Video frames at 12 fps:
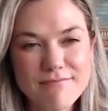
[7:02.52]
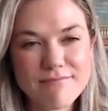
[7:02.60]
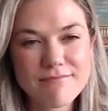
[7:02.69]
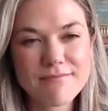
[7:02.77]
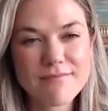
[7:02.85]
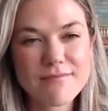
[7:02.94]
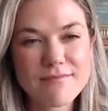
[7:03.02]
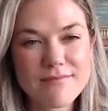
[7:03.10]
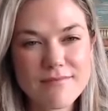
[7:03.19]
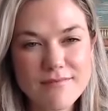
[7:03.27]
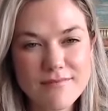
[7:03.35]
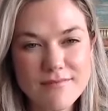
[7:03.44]

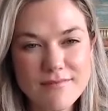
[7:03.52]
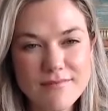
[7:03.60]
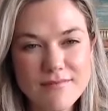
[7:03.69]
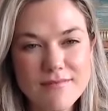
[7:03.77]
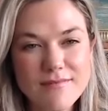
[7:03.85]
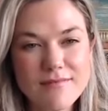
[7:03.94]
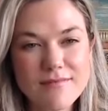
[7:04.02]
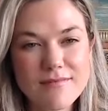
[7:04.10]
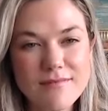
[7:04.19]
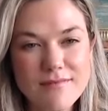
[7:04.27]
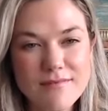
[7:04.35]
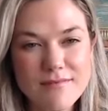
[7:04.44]

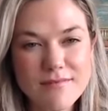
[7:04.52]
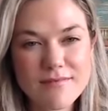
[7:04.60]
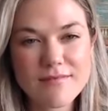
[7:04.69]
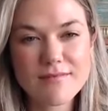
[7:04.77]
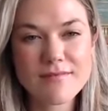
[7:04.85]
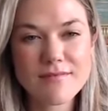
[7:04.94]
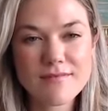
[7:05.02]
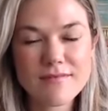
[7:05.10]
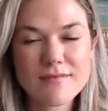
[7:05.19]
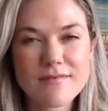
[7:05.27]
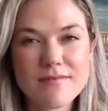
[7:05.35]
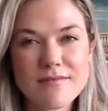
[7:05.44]

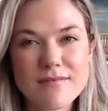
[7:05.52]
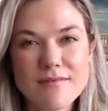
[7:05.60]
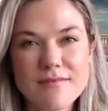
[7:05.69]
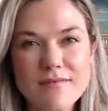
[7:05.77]
This person isn't speaking.